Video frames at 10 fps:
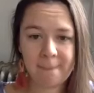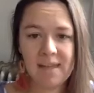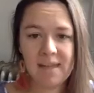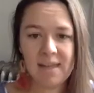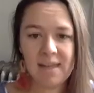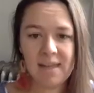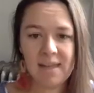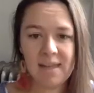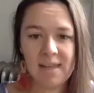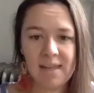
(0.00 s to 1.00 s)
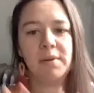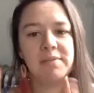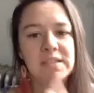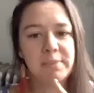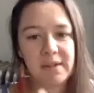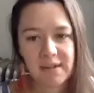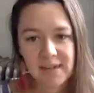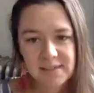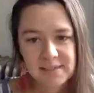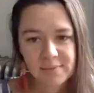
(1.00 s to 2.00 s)
into the realm of
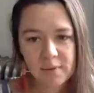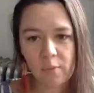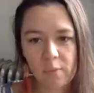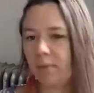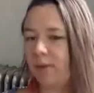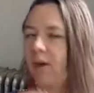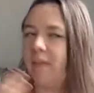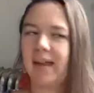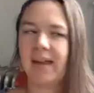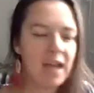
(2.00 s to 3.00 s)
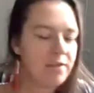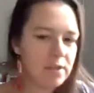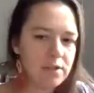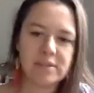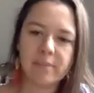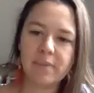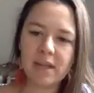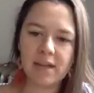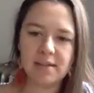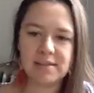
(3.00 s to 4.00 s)
spirit, whether we call that heaven or
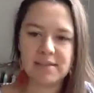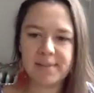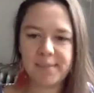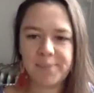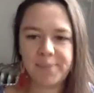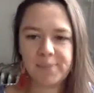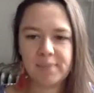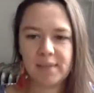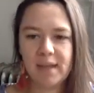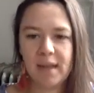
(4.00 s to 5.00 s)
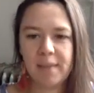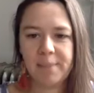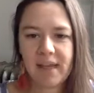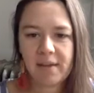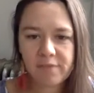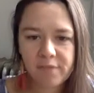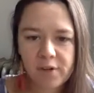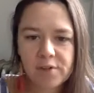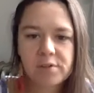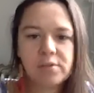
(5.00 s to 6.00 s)
something else. But that
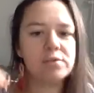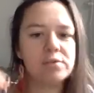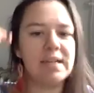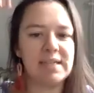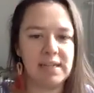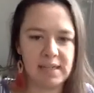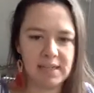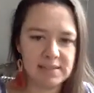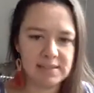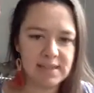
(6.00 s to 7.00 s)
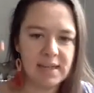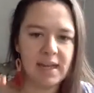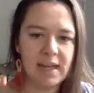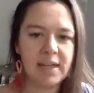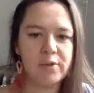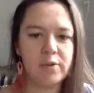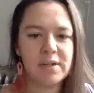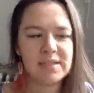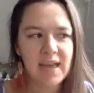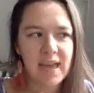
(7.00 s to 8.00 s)
vertical transcendence ignores
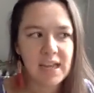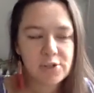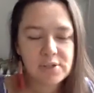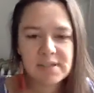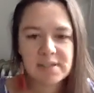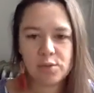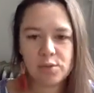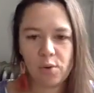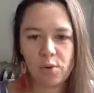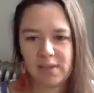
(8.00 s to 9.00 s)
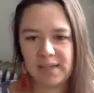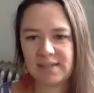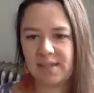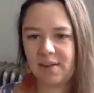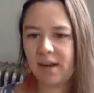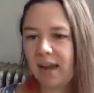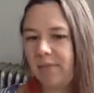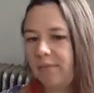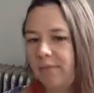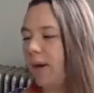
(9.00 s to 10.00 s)
the entrances to holiness that are
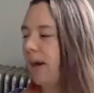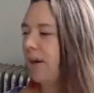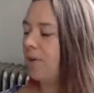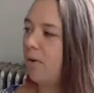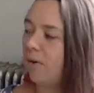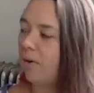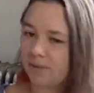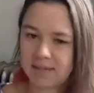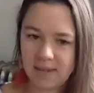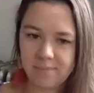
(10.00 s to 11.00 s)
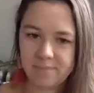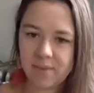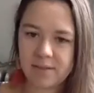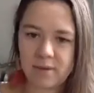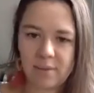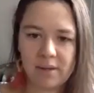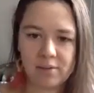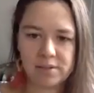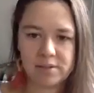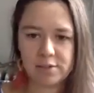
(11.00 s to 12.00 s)
everywhere and all the time, as Rabbi
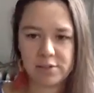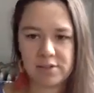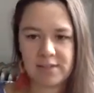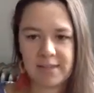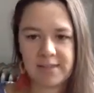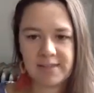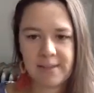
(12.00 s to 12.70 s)
Lawrence Kushner says.